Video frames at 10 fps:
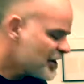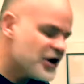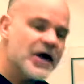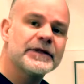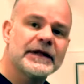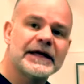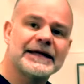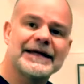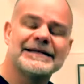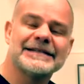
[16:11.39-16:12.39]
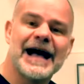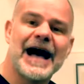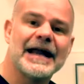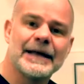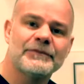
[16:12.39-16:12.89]
Nothing like a nice
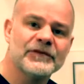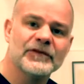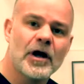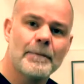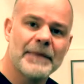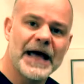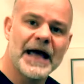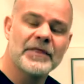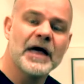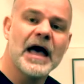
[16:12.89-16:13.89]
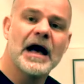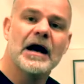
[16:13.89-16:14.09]
hot Epsom salt bath